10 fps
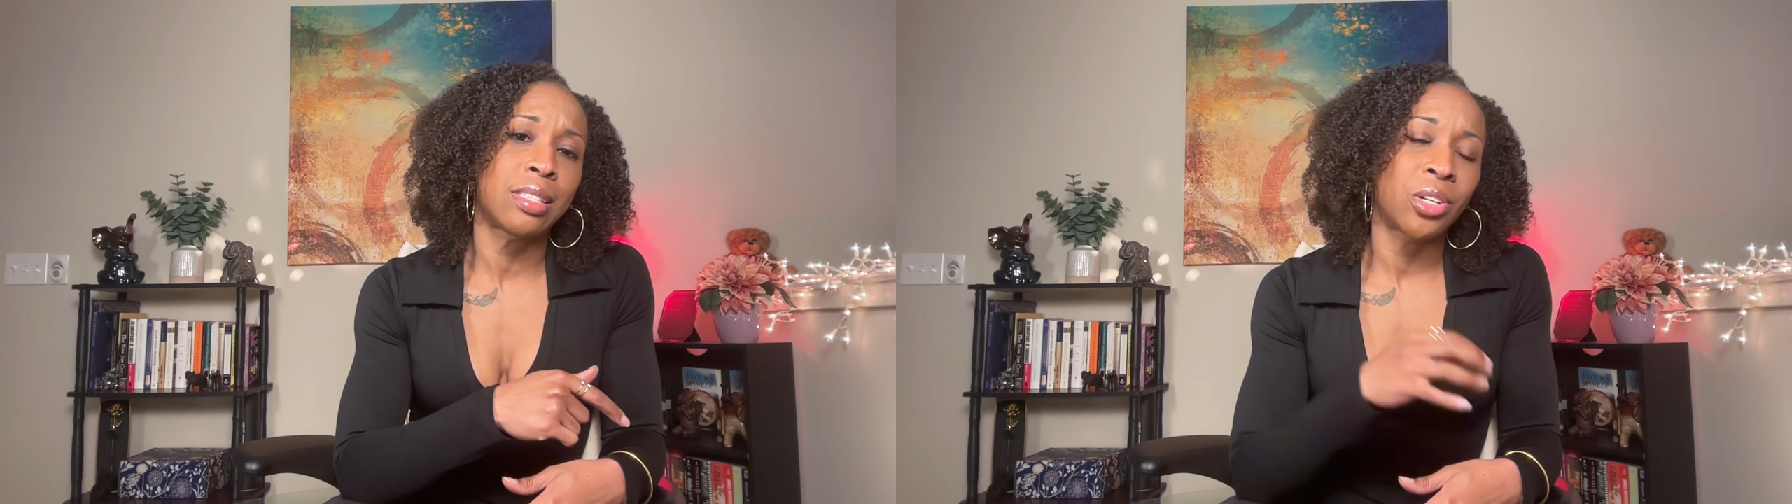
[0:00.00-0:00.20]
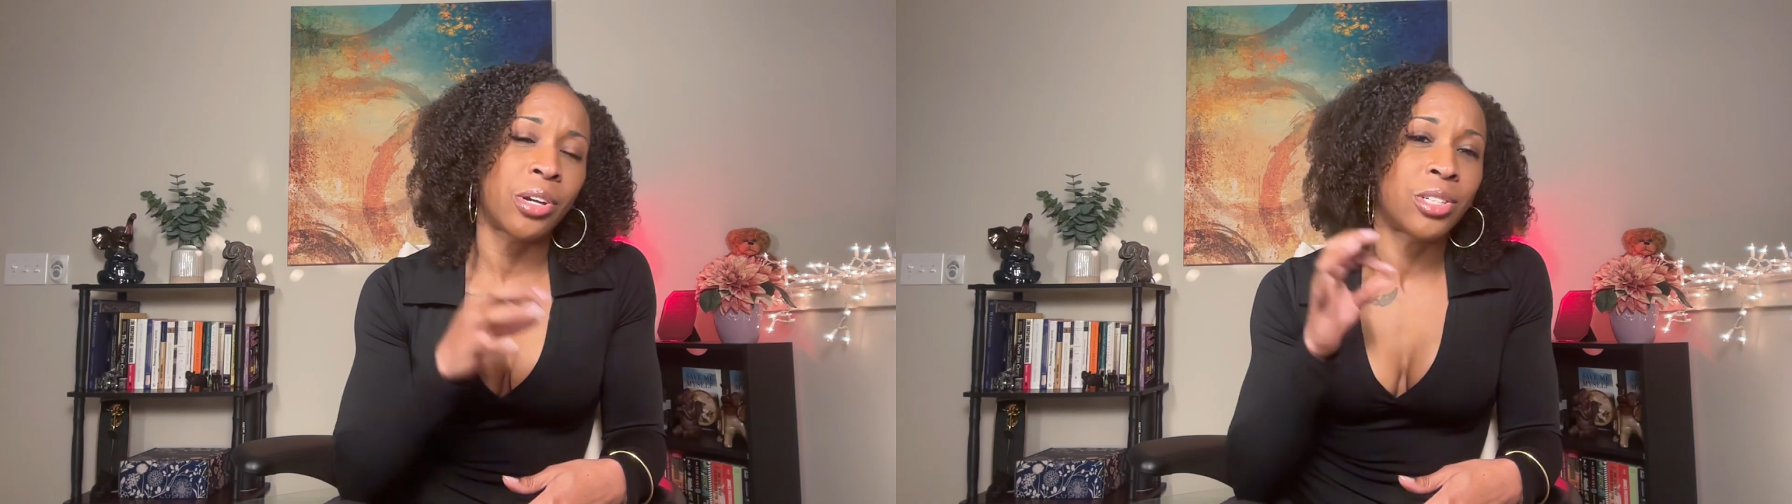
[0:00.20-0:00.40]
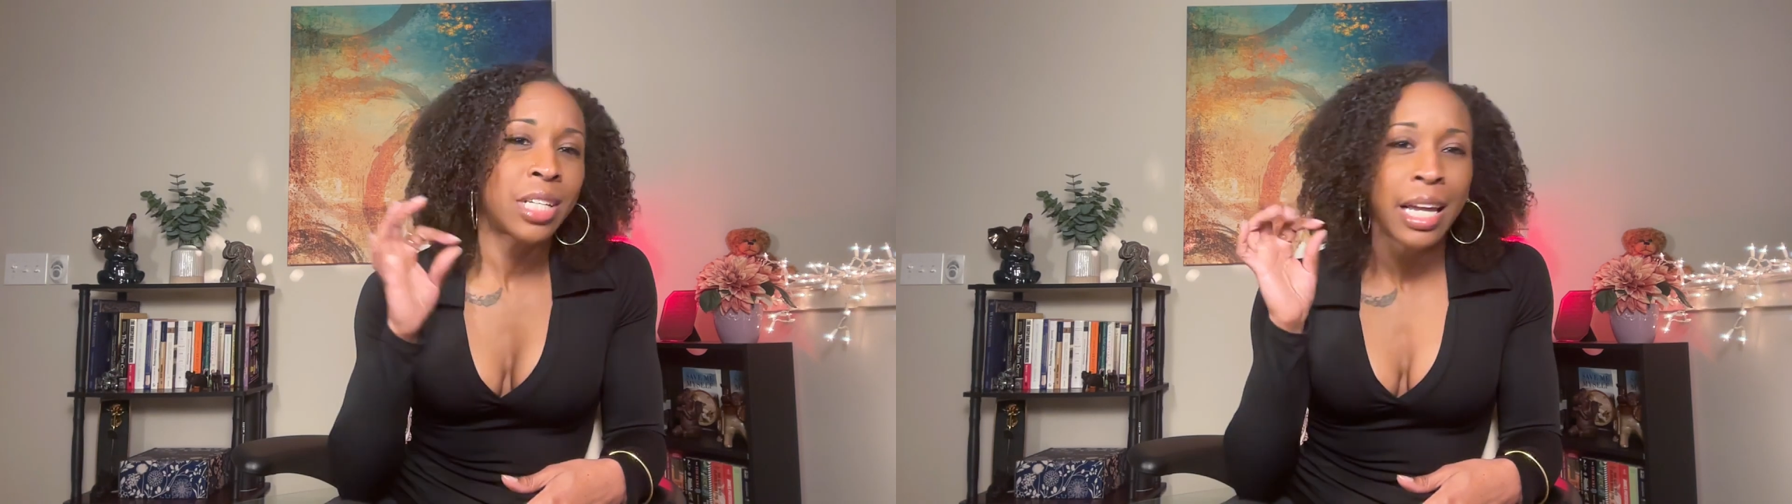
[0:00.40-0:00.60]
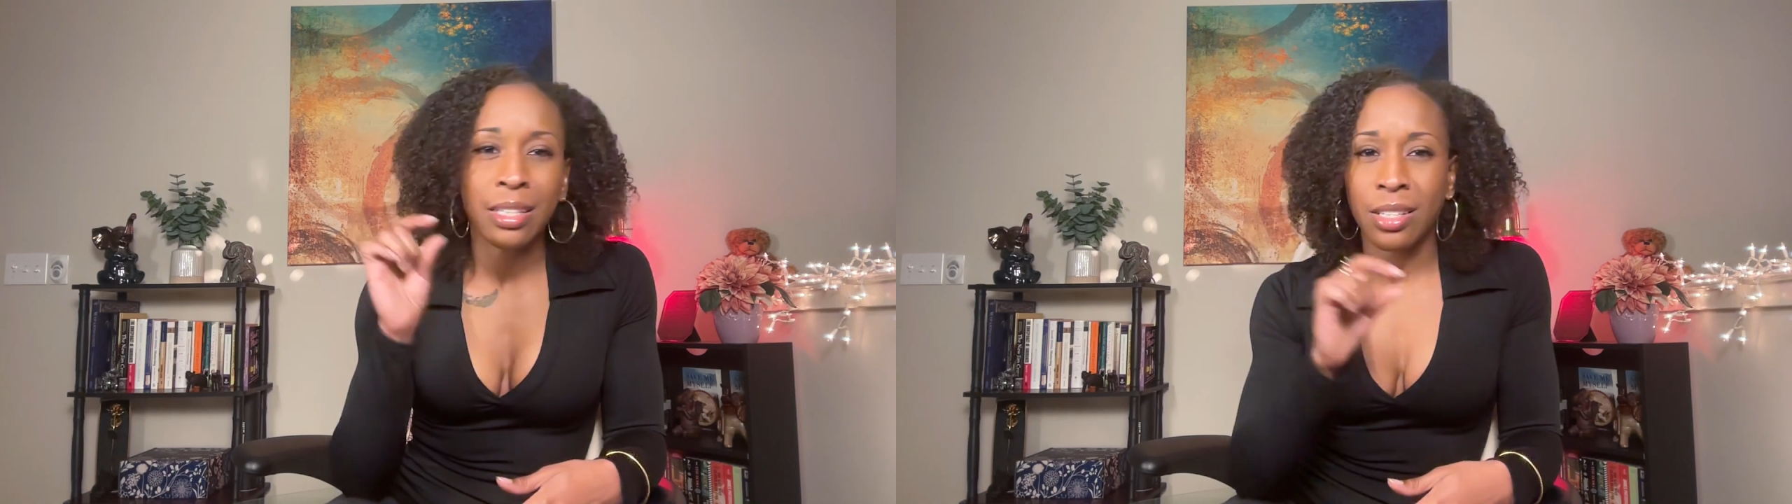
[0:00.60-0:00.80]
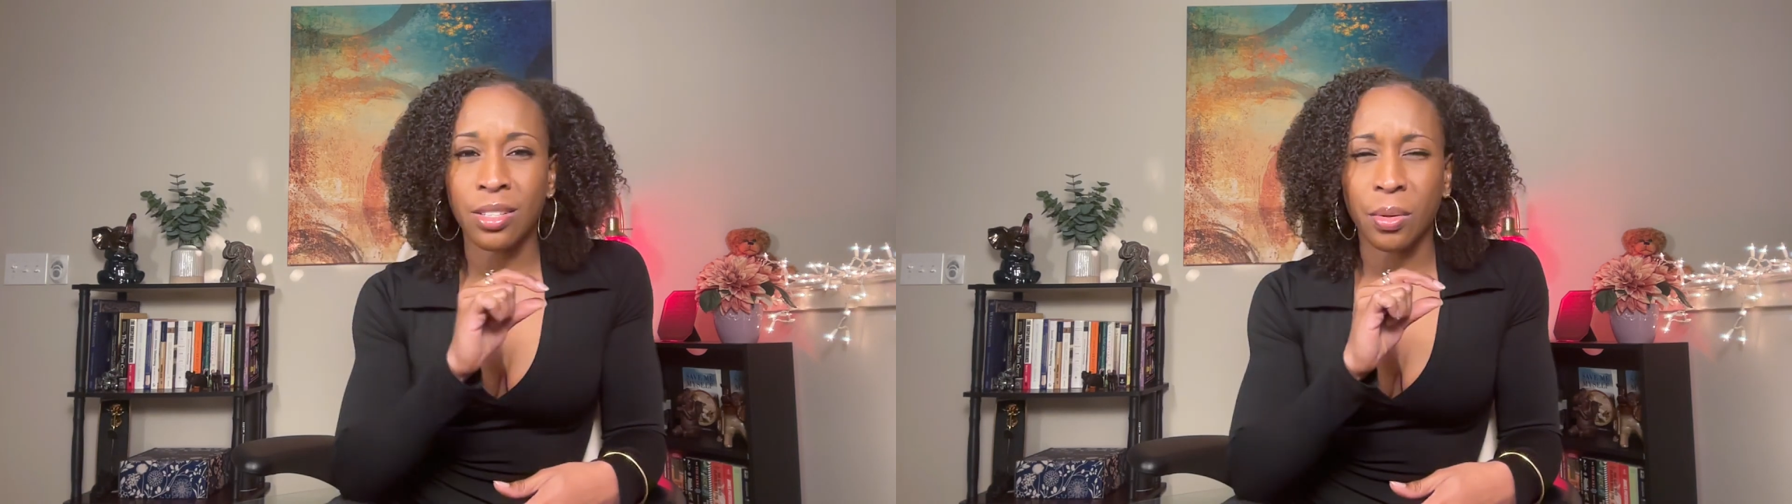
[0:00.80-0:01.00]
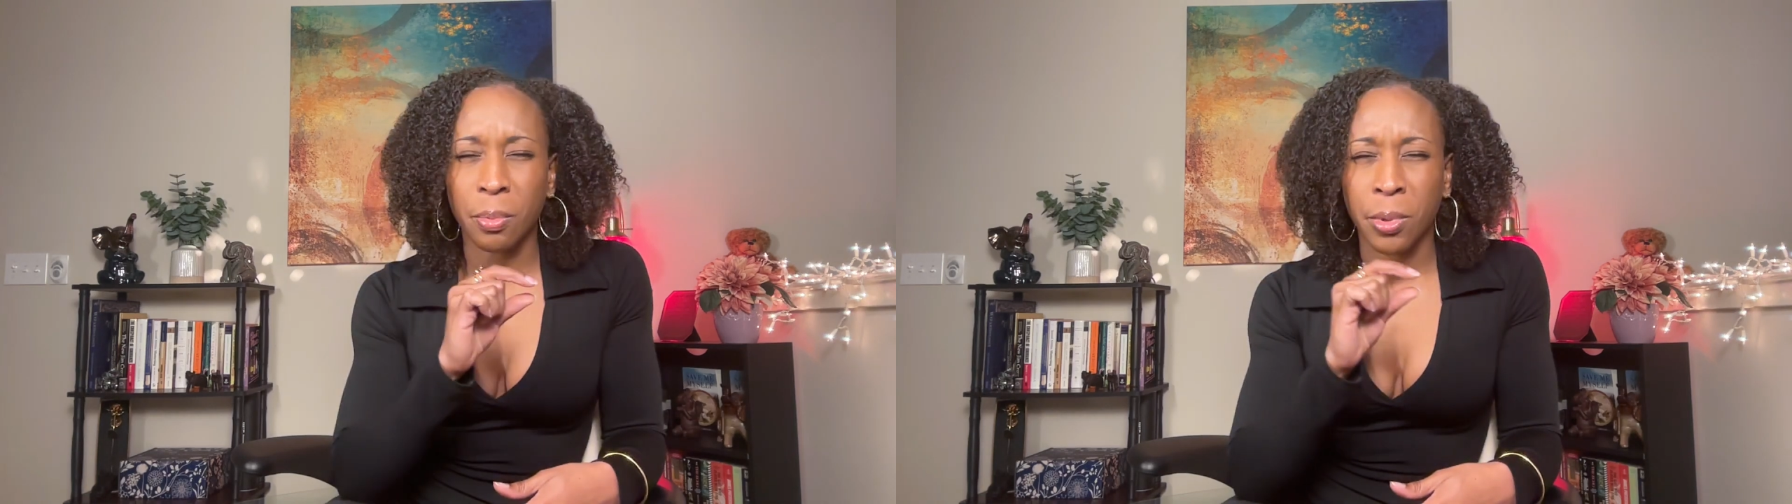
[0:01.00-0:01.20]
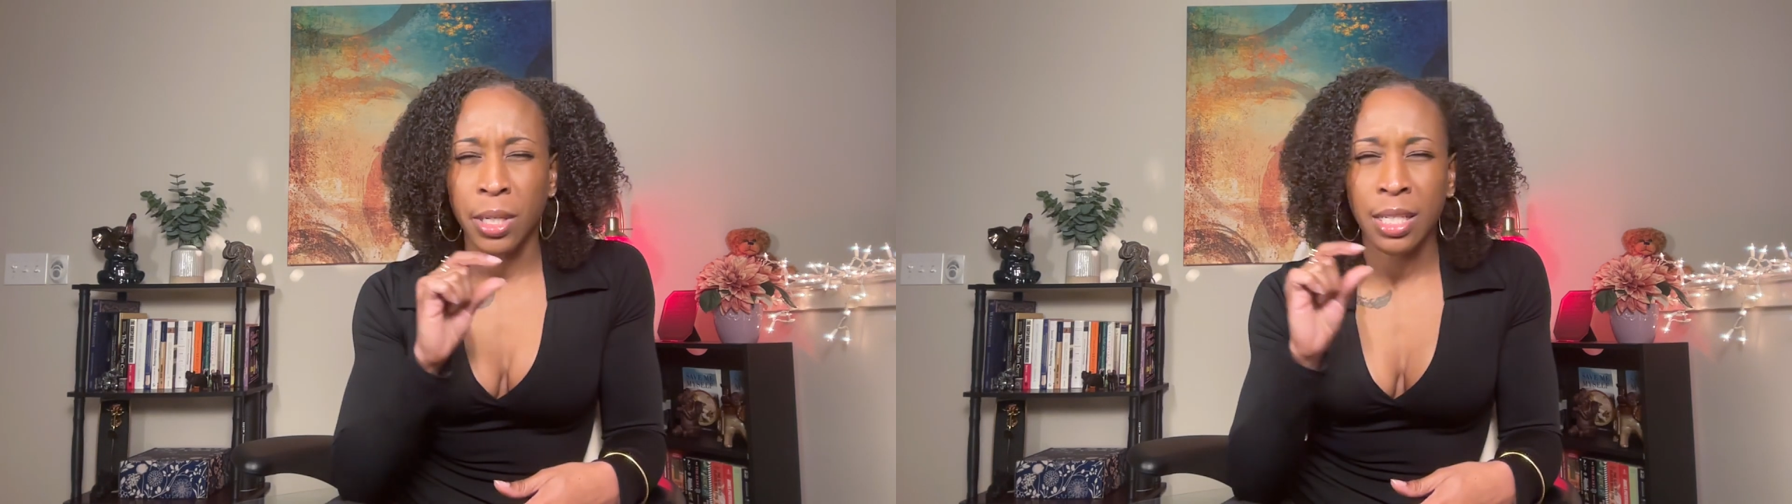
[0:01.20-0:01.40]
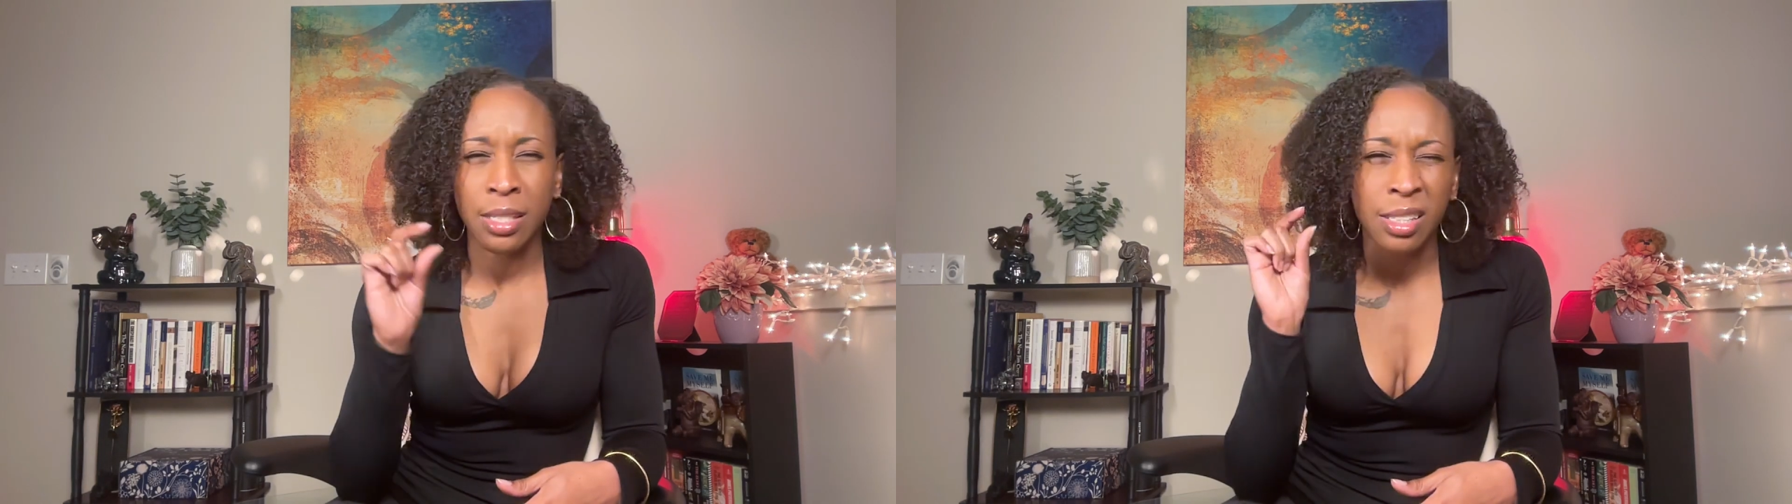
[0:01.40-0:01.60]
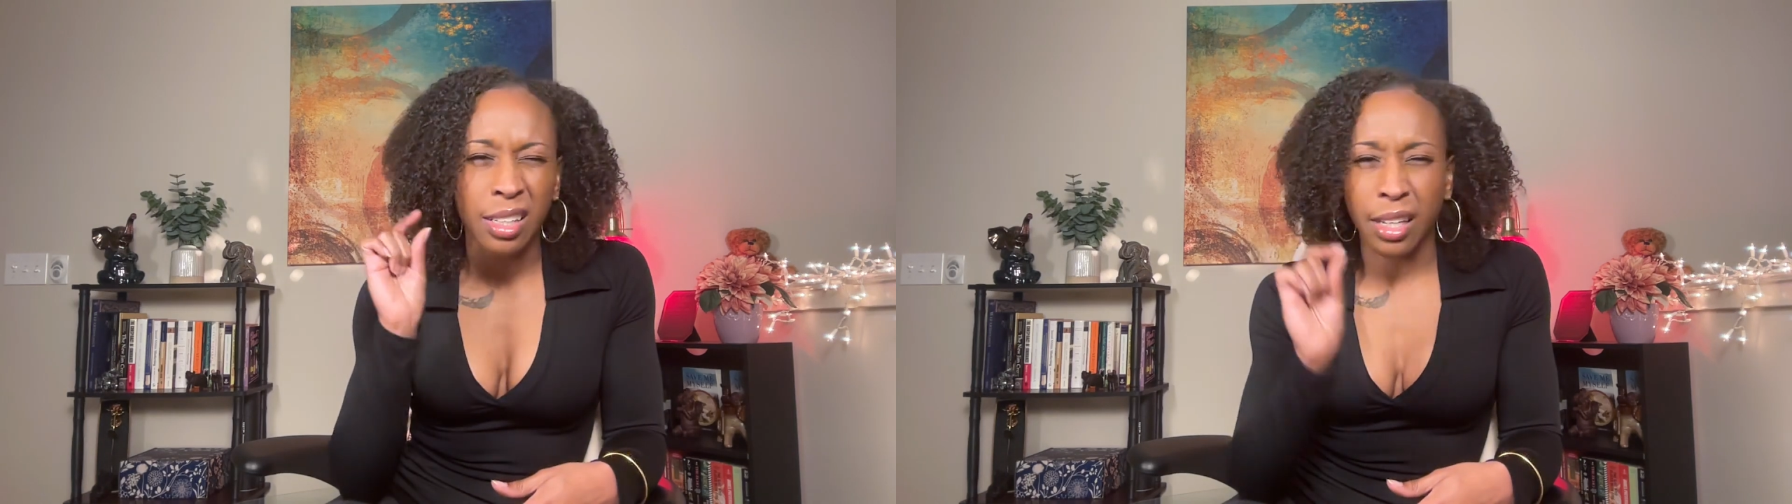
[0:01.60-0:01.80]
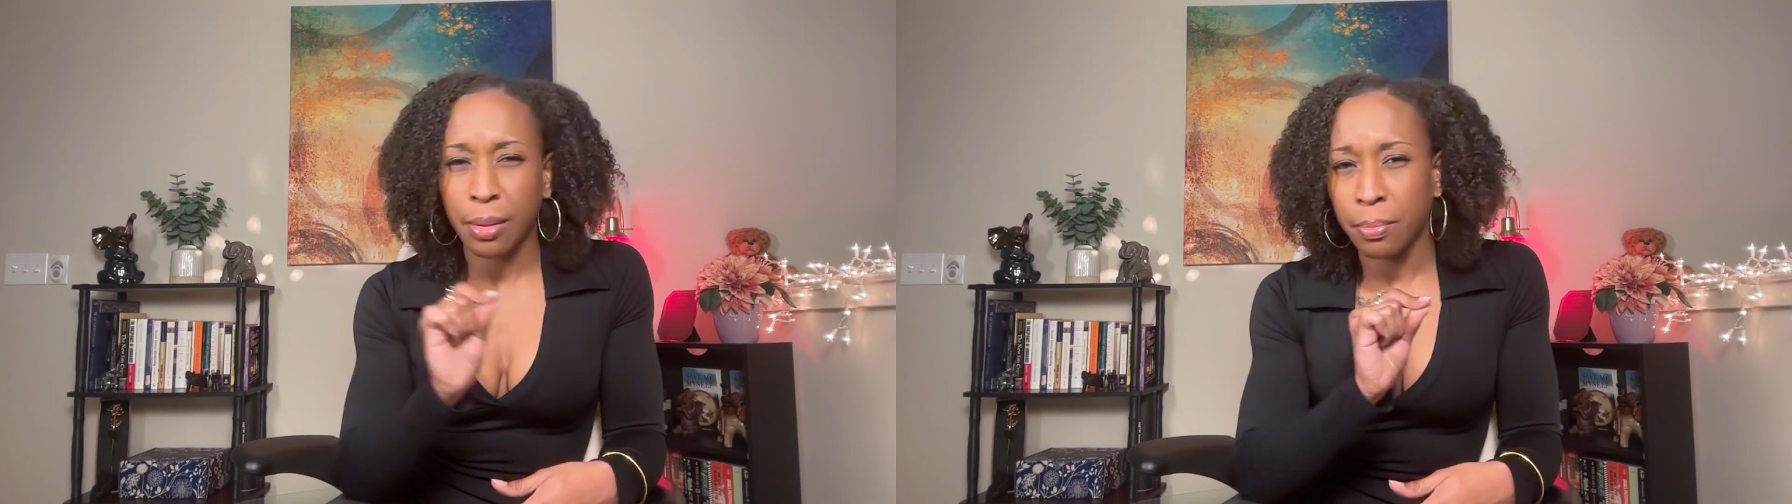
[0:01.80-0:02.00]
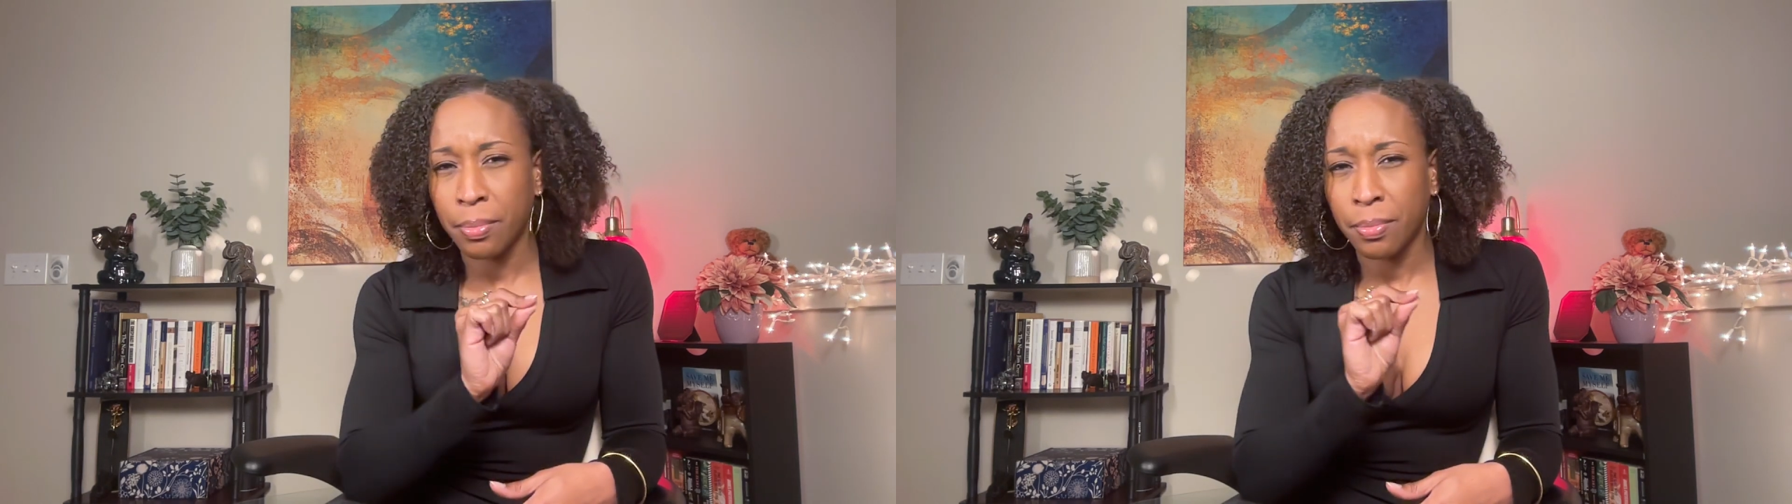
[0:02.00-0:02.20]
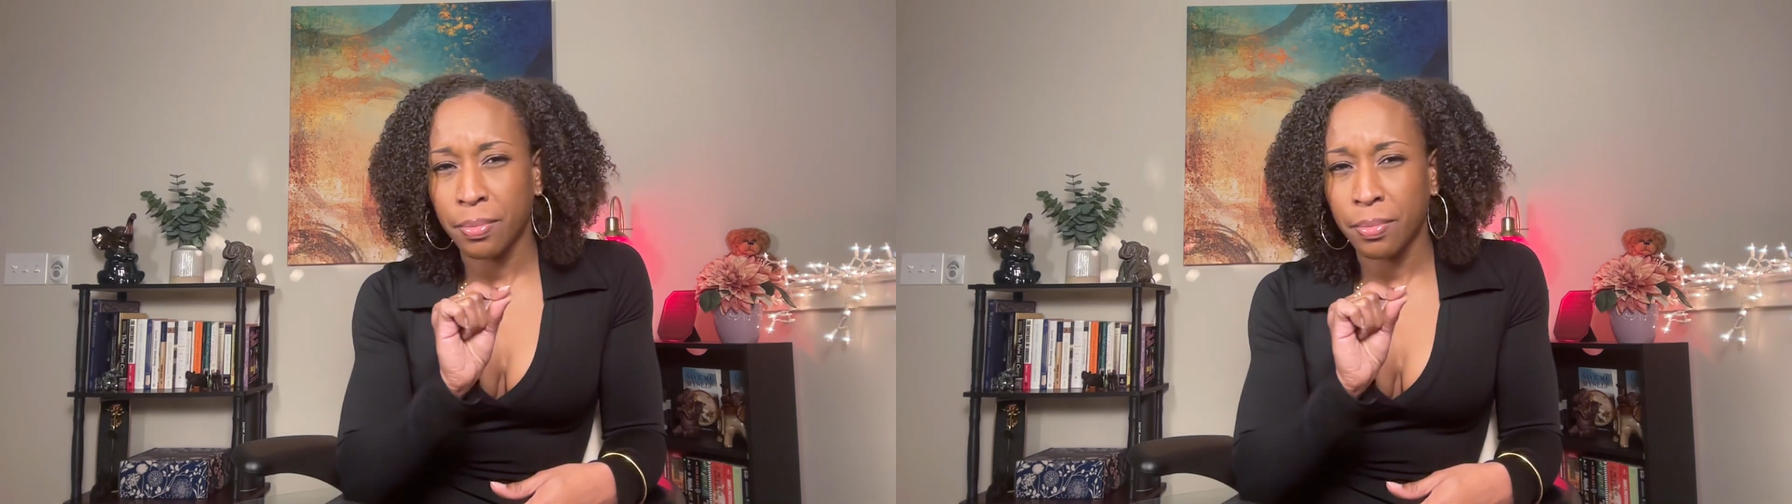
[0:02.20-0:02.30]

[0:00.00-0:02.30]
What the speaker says: So your chances are pretty slim